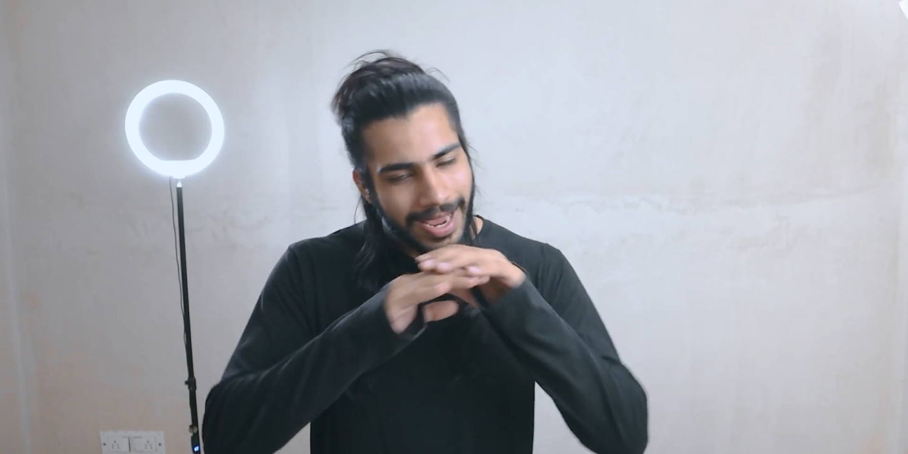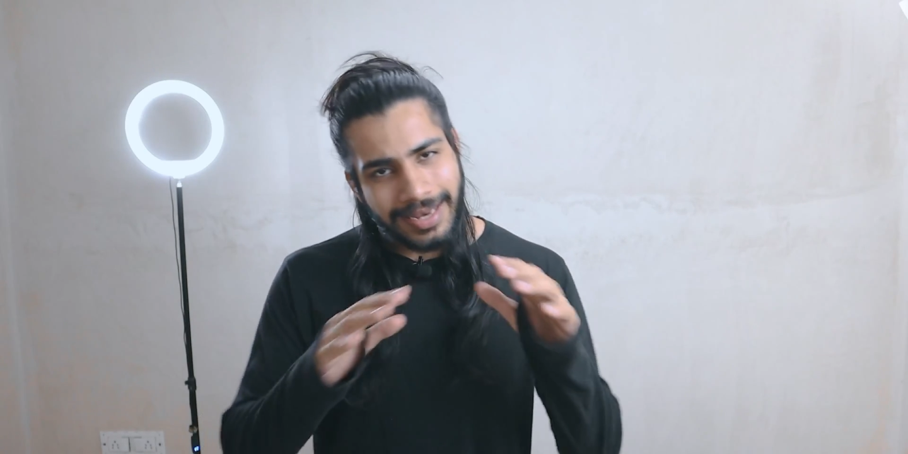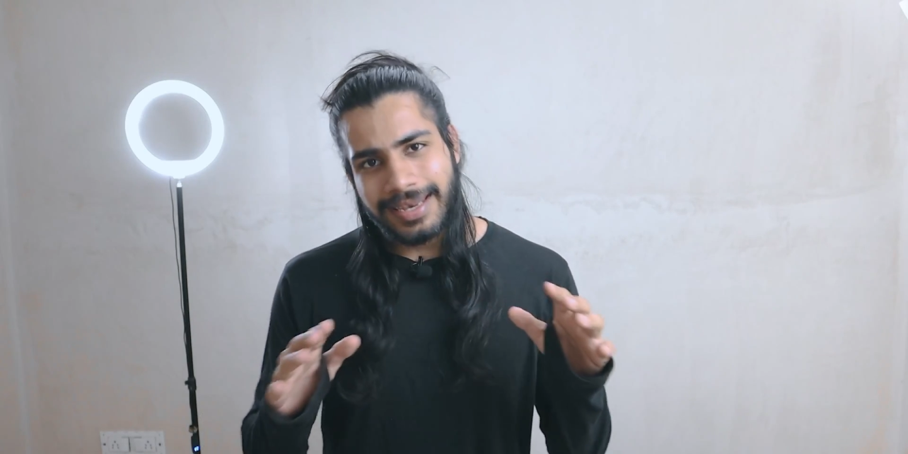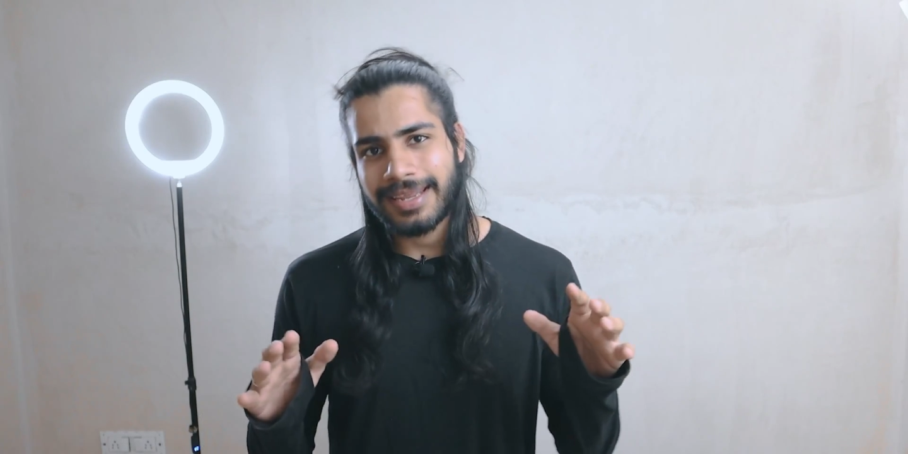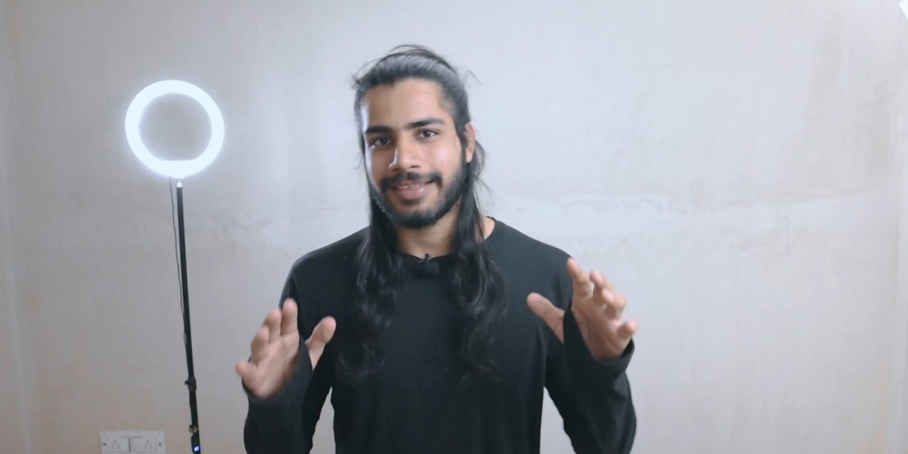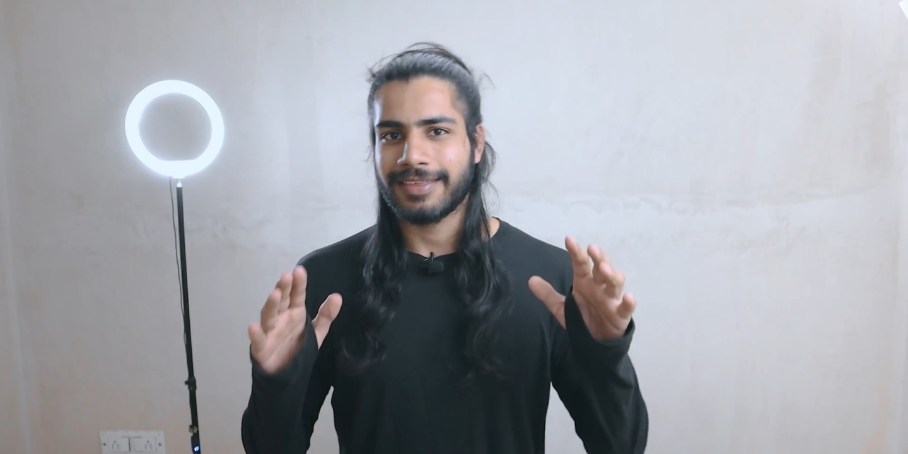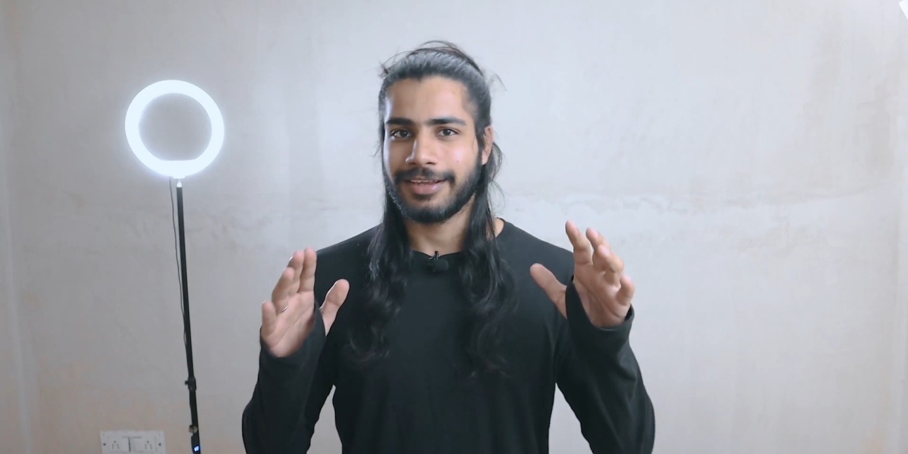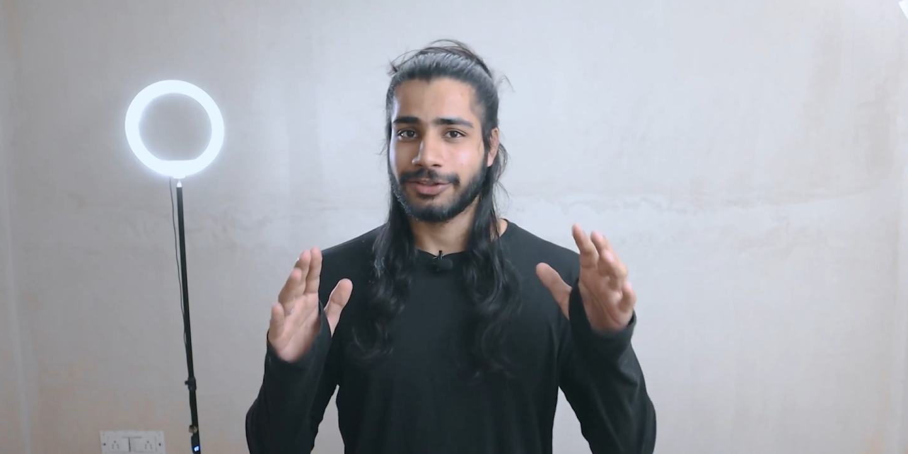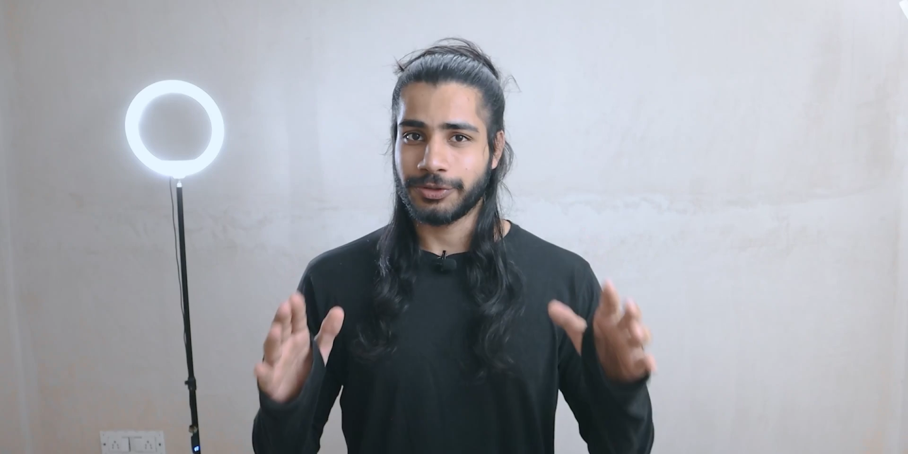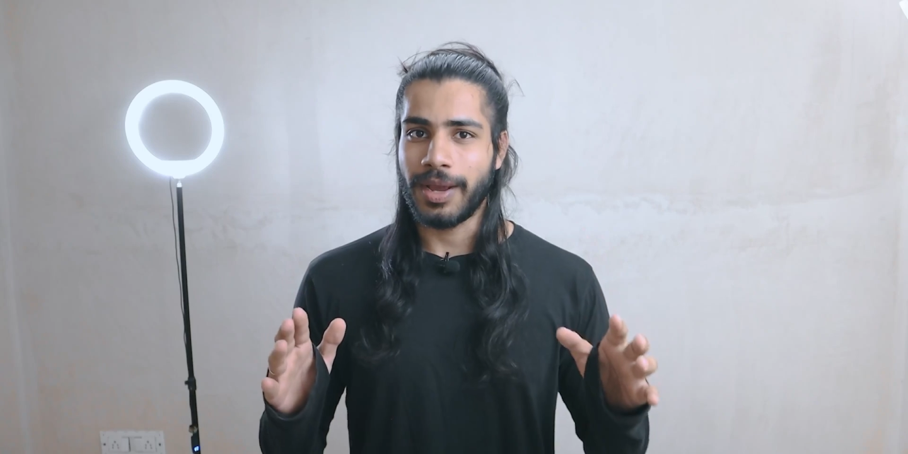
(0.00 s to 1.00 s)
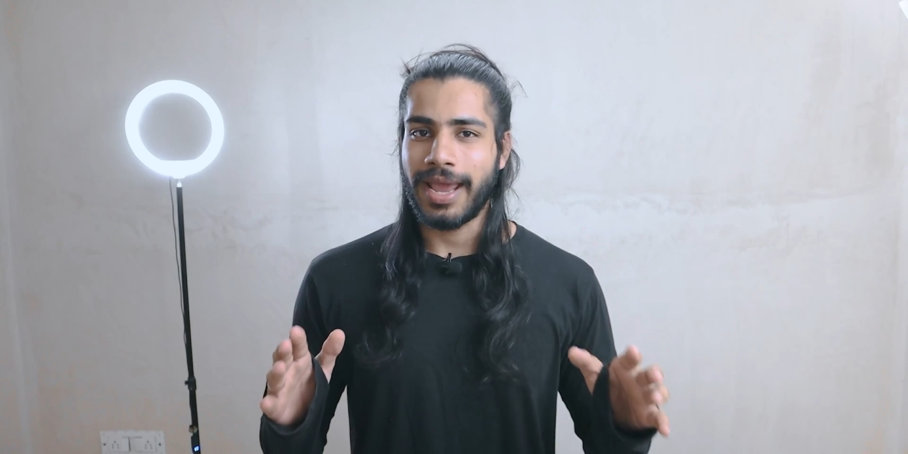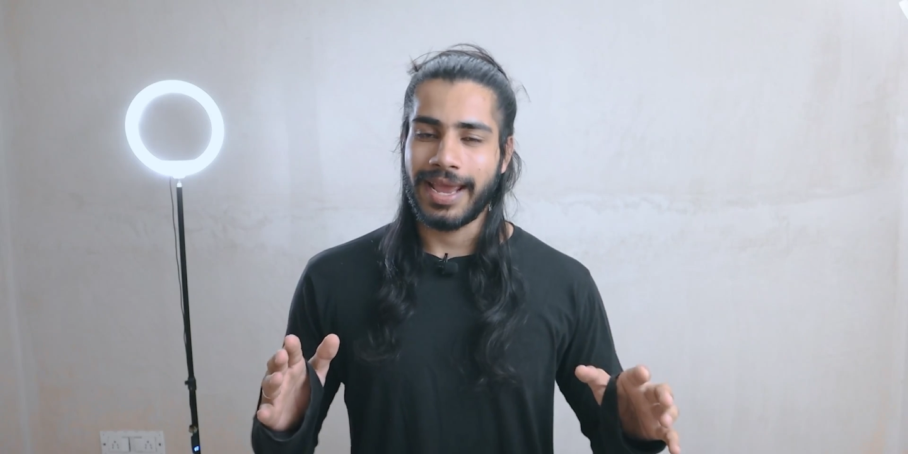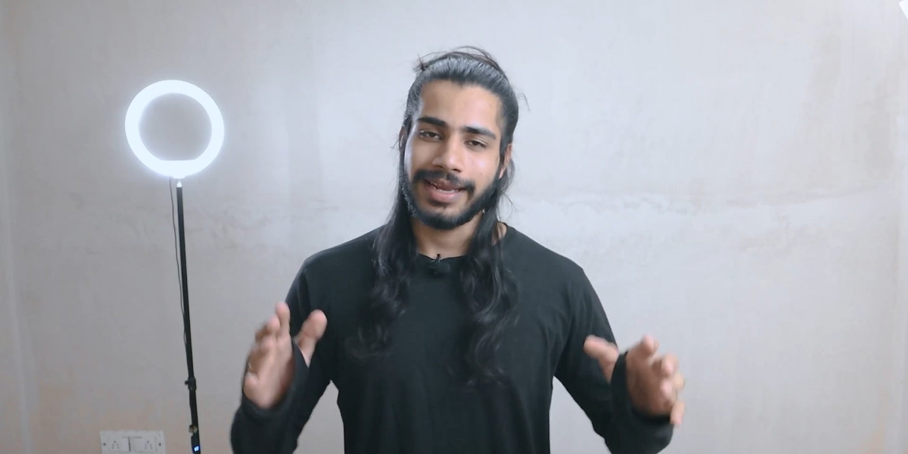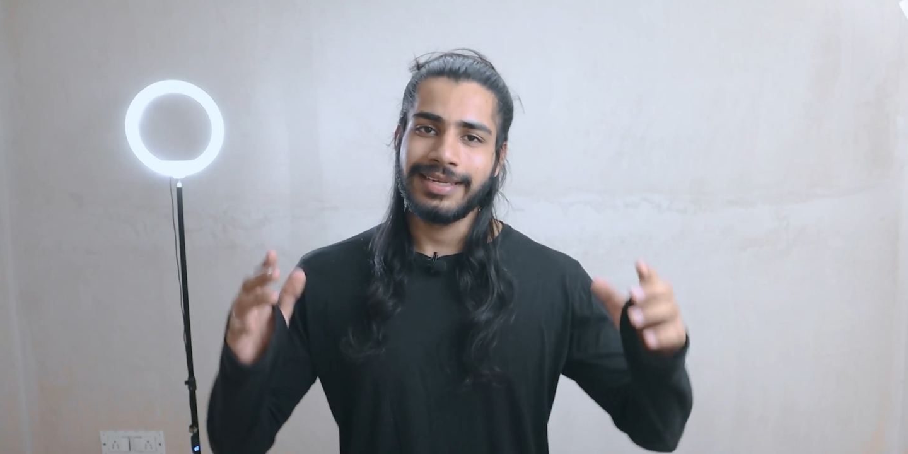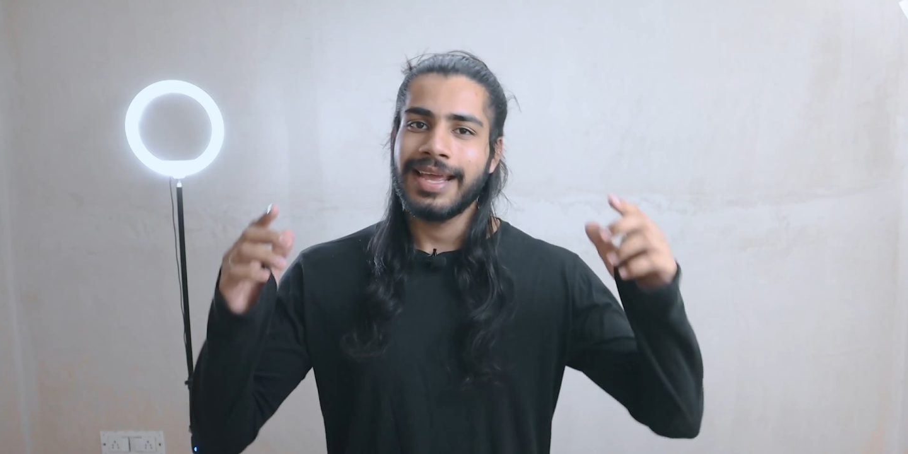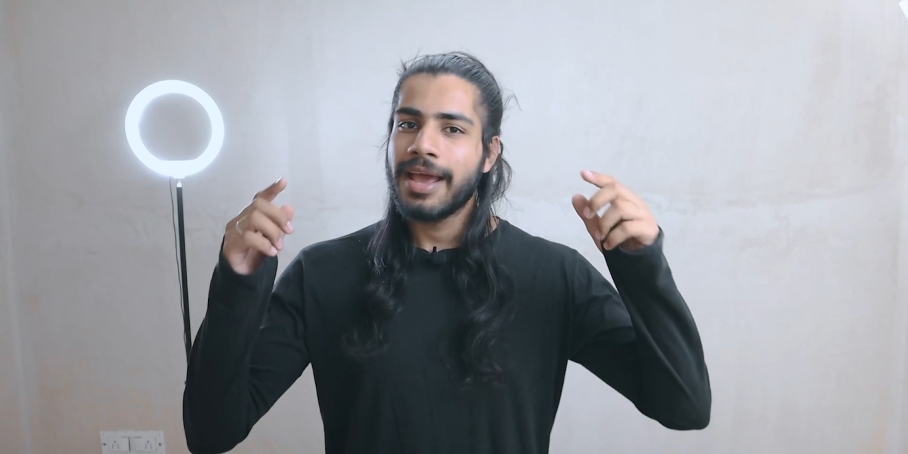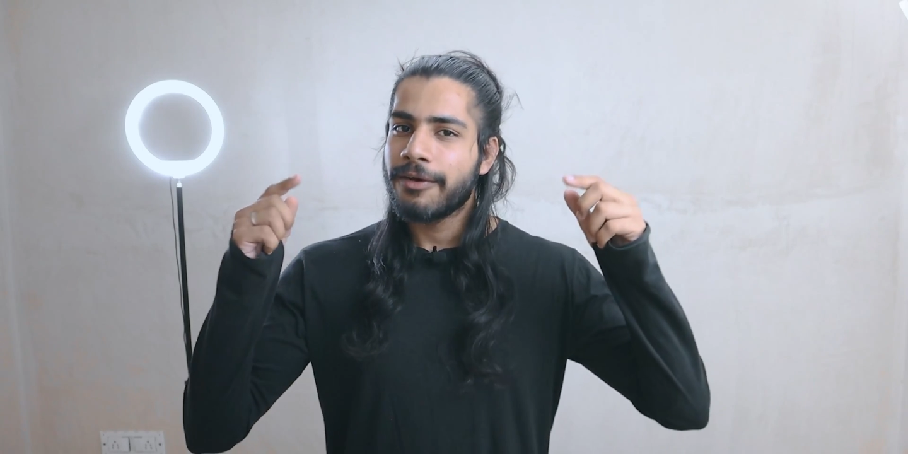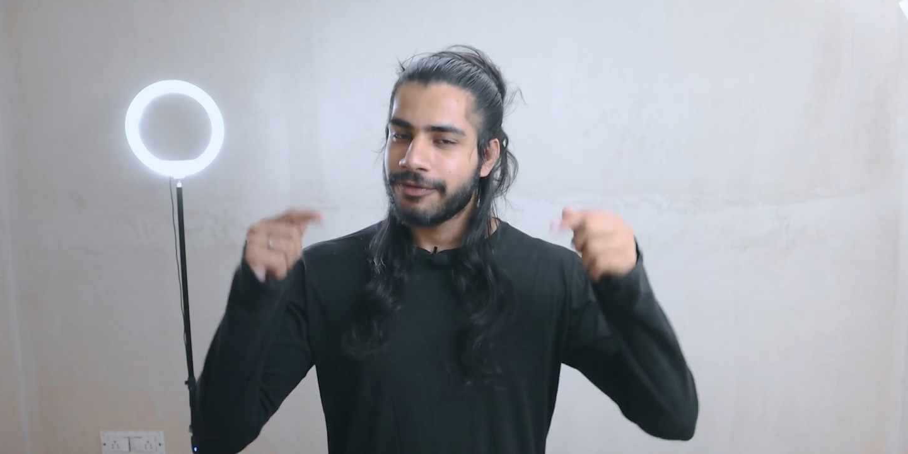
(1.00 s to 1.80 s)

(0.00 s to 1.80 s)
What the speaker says: anything to add,